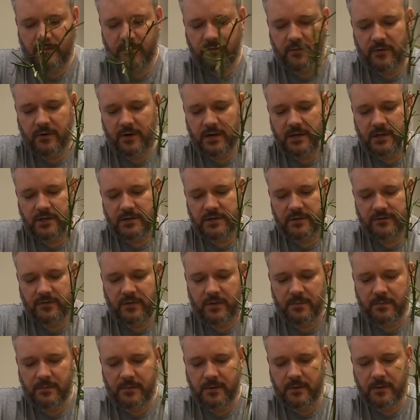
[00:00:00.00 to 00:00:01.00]
for each of
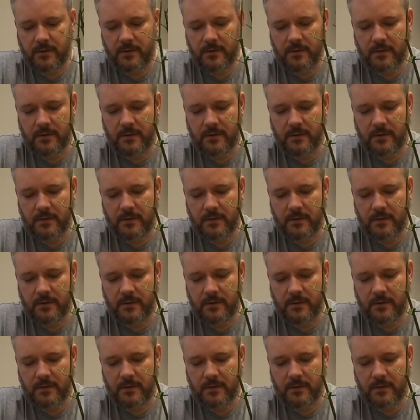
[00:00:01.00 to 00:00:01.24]
them.